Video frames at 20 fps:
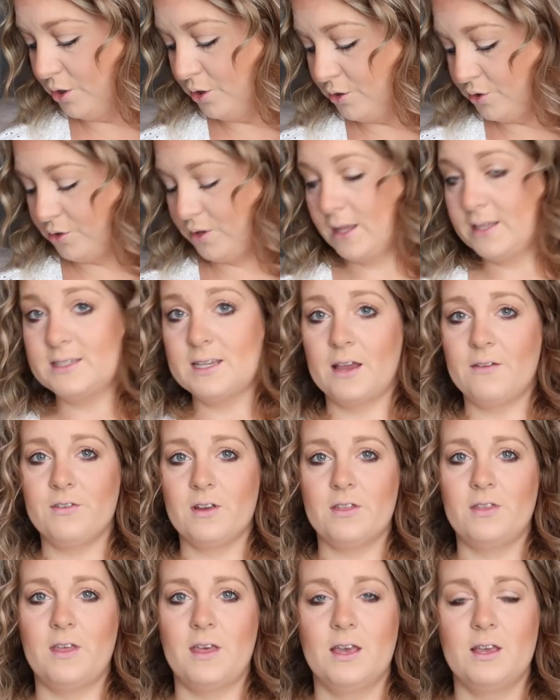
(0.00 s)
So that's
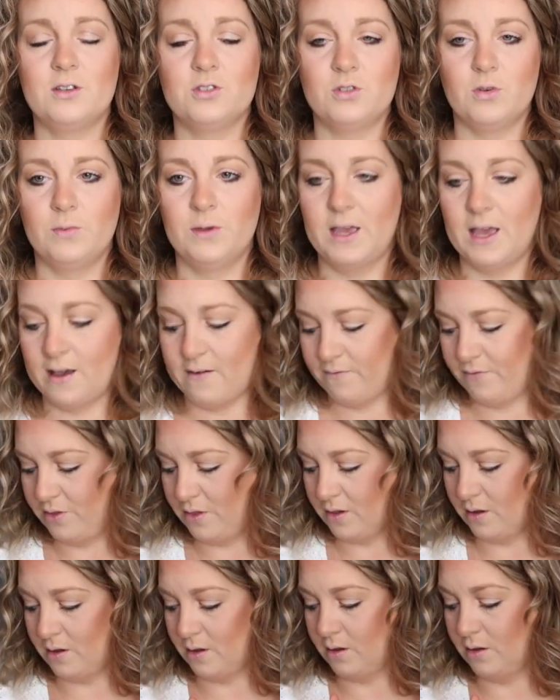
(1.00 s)
everything. So we have
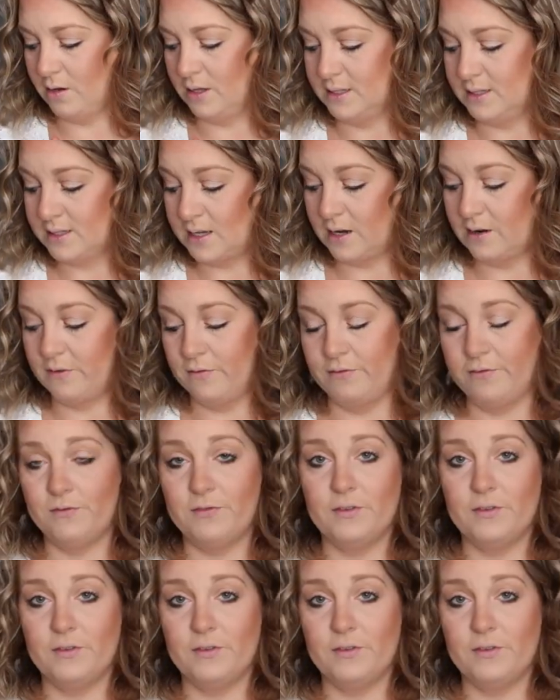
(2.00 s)
instead of